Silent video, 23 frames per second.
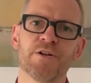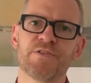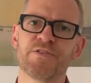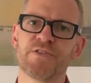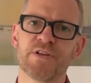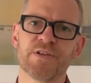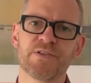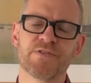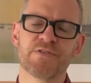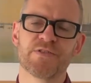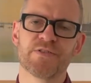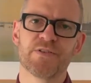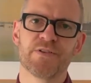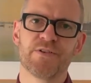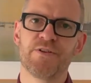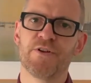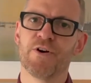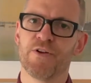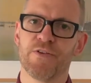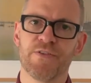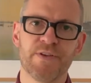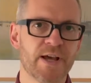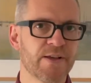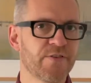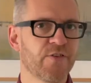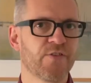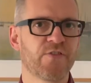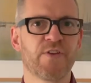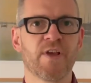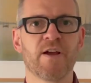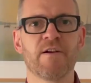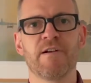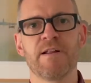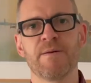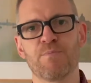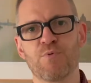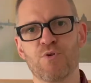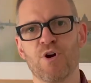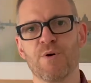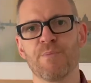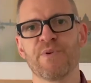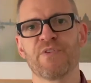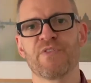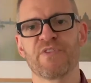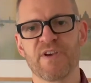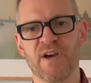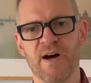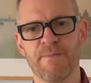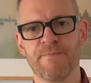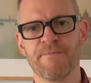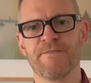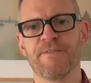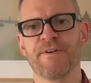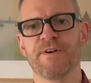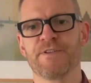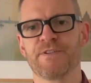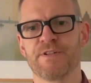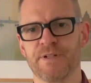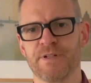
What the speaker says: does not necessarily promise comfort.